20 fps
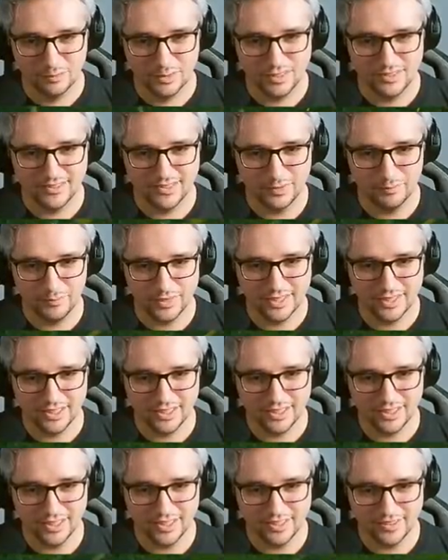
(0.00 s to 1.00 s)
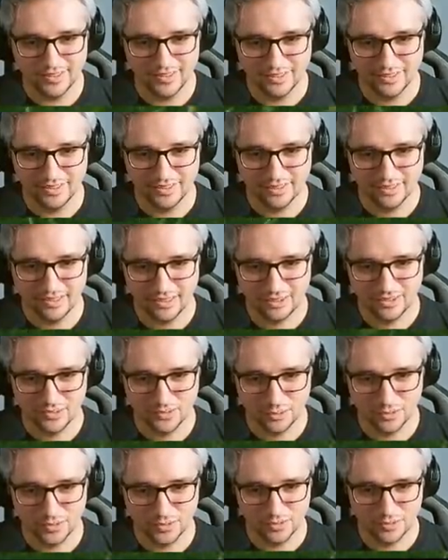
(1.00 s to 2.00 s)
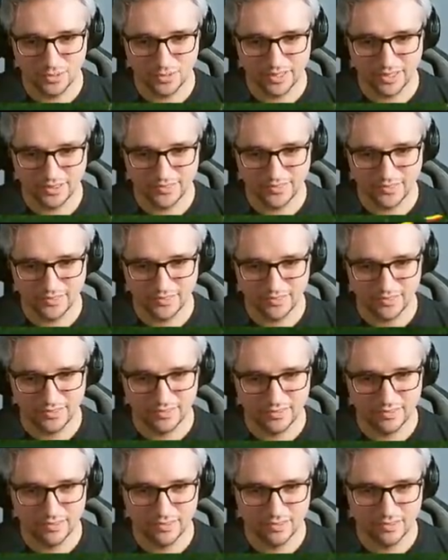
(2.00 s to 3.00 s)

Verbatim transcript: Please let me get a hit in. I just want to collect this.